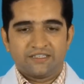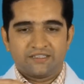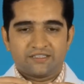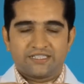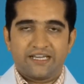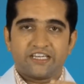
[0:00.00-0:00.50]
the
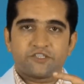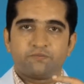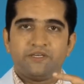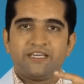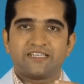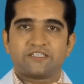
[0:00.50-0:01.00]

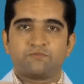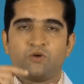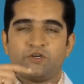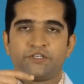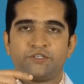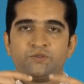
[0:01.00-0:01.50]
HbS
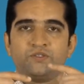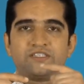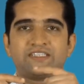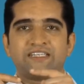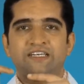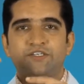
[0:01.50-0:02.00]

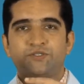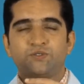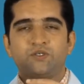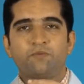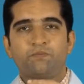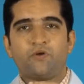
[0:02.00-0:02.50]
molecules tend
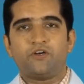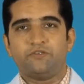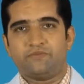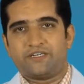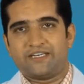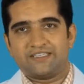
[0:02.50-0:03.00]
to
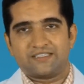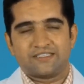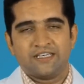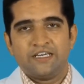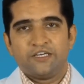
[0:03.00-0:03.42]
polymerize.